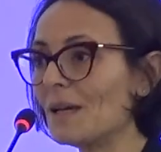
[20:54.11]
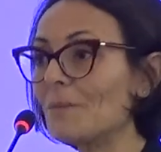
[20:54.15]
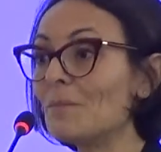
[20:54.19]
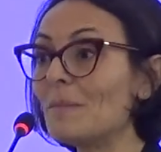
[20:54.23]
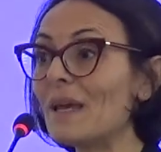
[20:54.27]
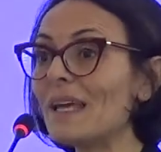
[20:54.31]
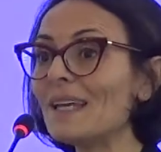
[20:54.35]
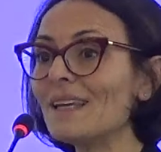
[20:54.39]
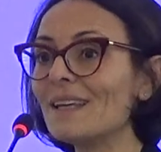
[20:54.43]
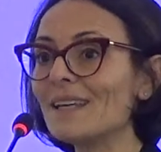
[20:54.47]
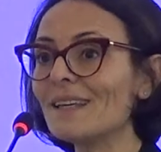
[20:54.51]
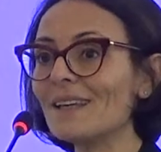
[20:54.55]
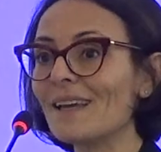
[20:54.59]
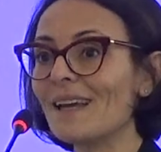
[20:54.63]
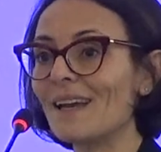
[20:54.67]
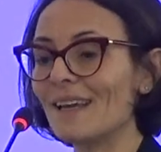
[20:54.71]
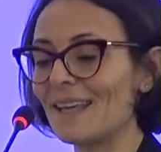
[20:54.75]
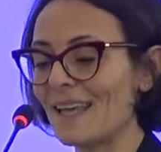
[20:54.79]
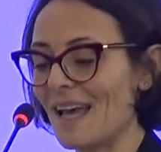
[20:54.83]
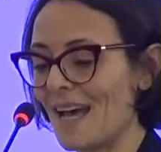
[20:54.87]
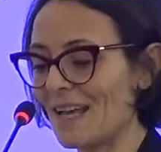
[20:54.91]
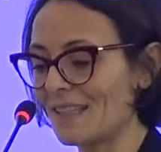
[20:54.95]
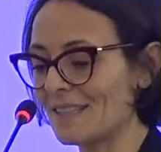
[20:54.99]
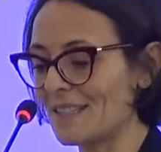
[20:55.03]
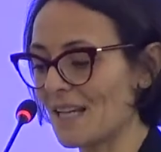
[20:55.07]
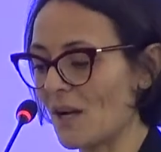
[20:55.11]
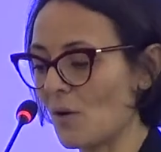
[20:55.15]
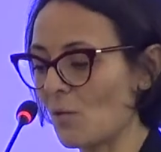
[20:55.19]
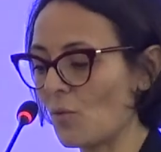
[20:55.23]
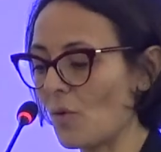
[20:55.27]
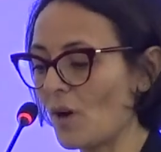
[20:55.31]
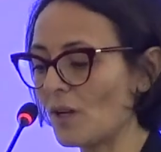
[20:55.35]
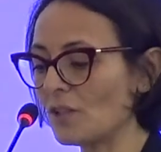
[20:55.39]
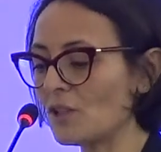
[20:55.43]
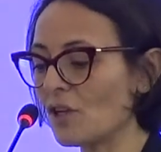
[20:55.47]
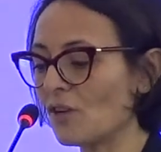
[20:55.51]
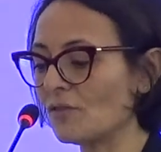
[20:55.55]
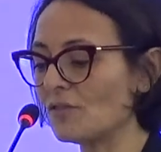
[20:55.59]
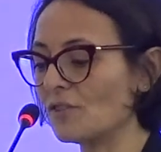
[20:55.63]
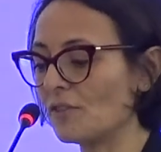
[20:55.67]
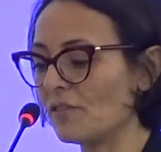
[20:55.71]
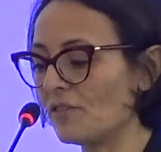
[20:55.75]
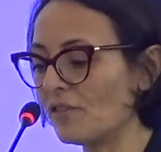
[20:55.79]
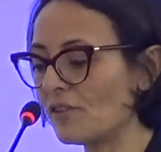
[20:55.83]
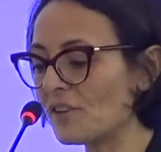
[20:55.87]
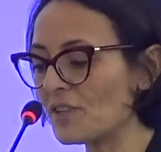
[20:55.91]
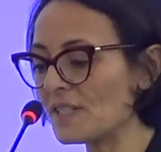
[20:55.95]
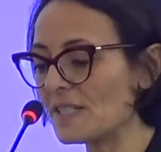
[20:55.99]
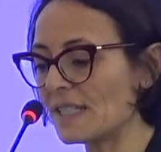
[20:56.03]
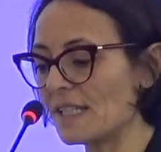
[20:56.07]
making IATA one of the
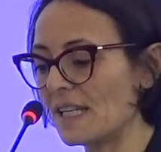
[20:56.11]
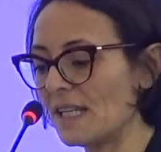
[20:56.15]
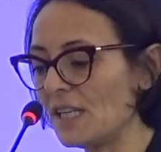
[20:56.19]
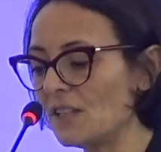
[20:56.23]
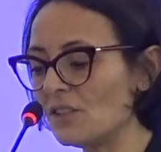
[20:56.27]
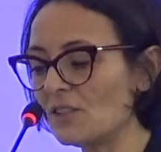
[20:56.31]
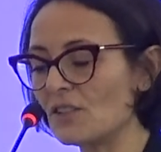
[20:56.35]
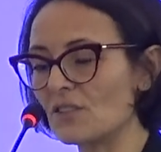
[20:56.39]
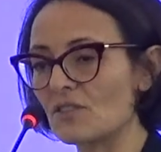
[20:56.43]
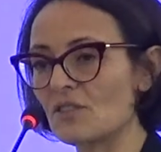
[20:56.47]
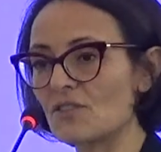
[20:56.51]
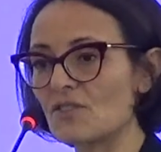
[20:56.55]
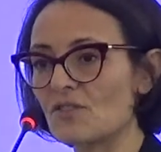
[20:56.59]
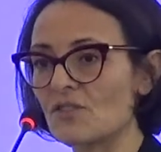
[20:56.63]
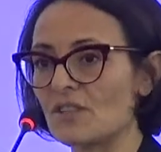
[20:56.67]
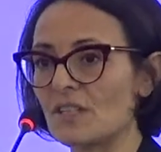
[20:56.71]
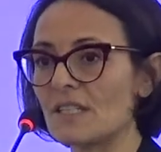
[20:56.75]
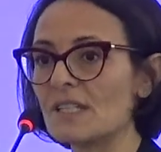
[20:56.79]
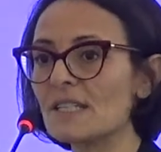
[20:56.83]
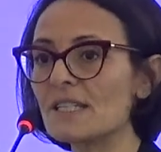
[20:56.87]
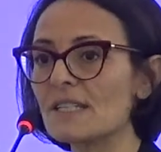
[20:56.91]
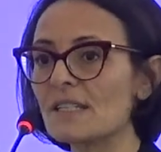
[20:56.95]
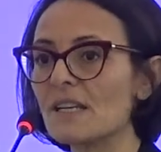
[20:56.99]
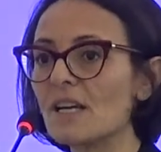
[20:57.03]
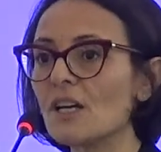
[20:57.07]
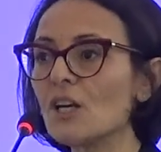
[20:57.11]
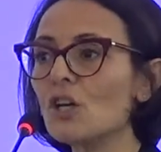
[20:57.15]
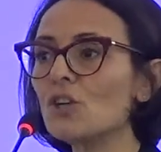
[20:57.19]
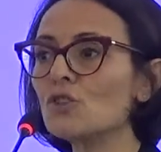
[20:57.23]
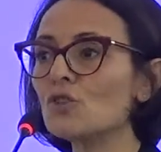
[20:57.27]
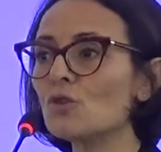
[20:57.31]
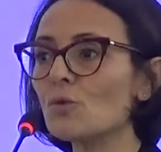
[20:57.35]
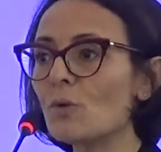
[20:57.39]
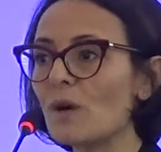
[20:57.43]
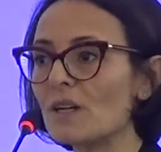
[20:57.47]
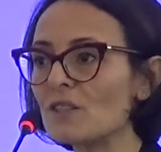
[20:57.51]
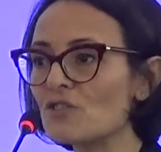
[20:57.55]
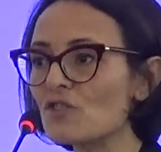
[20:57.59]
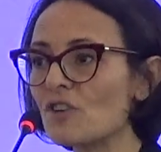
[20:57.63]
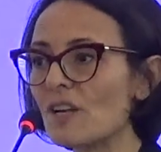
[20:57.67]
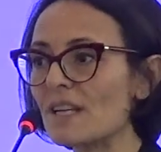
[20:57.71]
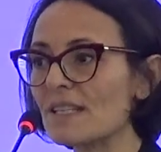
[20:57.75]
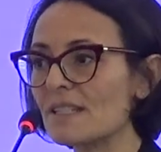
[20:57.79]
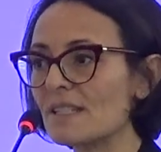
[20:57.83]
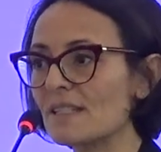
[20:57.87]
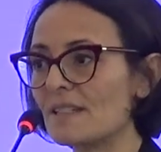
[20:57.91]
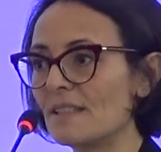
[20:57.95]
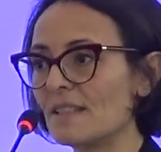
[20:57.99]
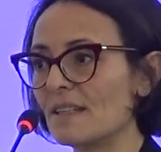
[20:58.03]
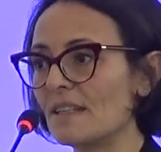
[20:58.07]
first industries to
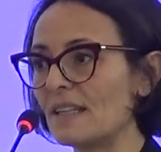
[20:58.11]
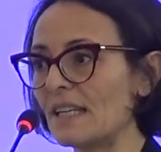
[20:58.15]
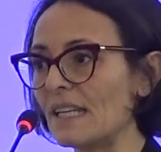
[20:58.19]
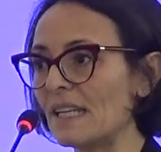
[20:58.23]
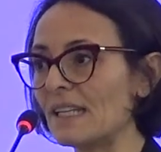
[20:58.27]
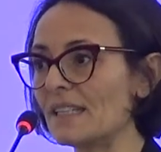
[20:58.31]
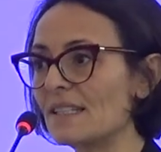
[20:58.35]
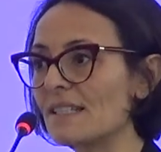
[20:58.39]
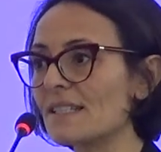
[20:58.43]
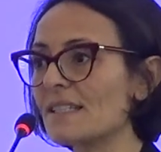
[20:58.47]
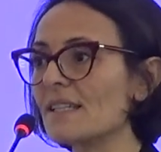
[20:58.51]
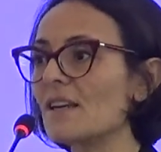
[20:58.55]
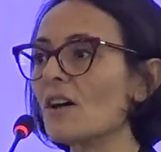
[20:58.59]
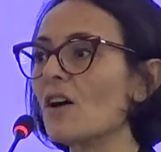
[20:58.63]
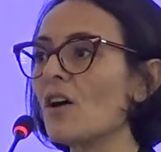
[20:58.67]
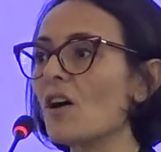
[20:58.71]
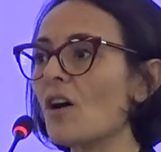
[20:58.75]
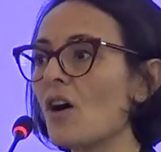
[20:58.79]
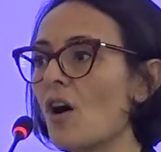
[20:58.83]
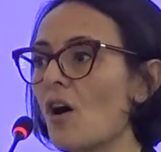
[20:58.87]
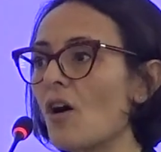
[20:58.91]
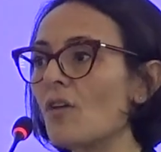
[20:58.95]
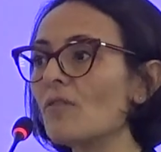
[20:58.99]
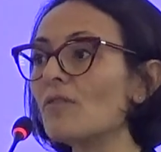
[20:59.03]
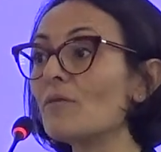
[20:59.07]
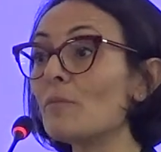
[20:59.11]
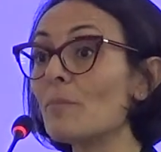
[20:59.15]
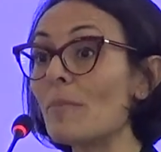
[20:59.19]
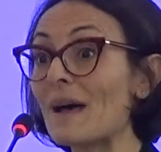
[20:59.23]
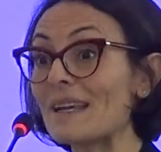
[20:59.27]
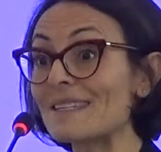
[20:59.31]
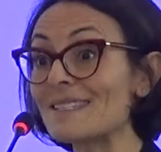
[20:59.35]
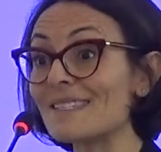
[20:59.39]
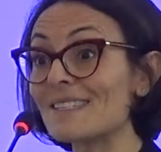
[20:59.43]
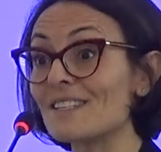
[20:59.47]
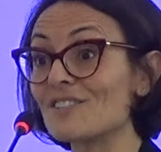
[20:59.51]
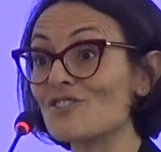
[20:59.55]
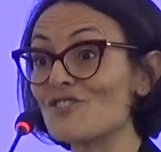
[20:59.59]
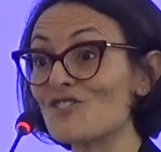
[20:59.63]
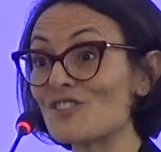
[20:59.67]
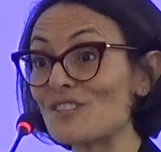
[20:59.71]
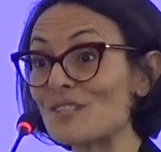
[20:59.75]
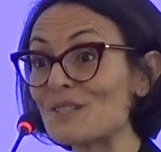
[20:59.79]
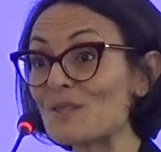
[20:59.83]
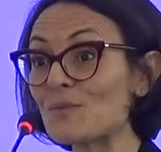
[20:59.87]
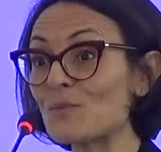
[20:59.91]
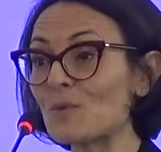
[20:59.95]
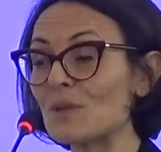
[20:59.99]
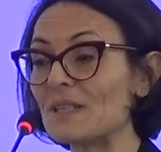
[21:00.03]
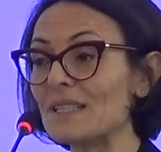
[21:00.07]
address the needs of
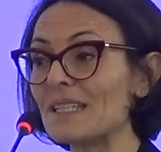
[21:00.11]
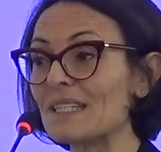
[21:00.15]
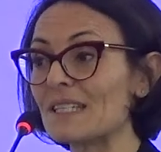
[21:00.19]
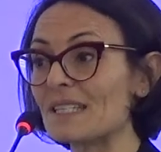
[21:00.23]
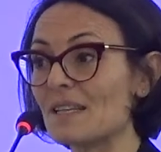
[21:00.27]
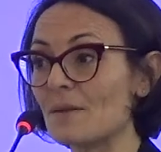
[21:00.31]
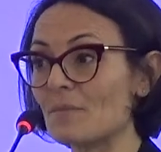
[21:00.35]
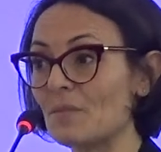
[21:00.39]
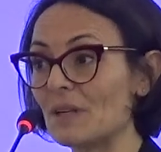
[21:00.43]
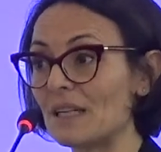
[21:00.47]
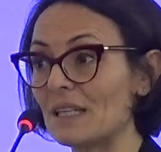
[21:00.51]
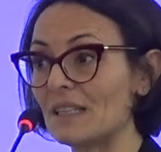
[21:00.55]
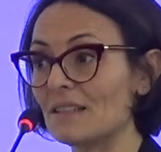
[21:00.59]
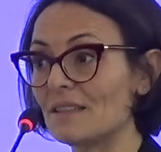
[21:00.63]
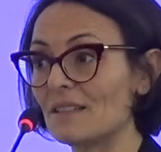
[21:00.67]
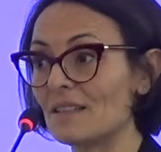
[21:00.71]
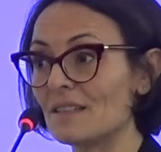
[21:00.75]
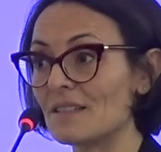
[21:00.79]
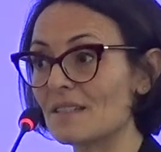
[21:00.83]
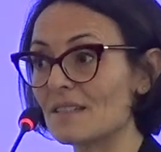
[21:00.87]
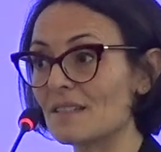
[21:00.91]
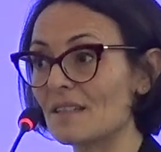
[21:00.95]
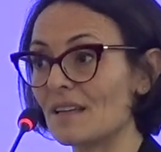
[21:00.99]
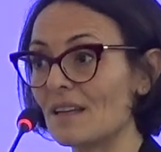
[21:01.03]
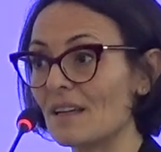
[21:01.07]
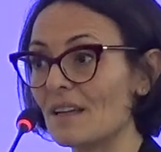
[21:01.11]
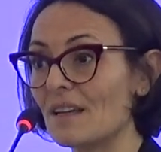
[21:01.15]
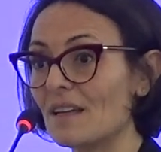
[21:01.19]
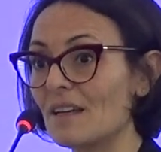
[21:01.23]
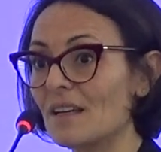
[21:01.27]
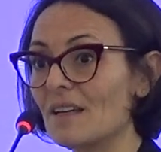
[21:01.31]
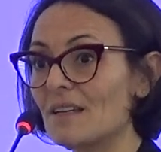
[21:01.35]
passengers with disabilities.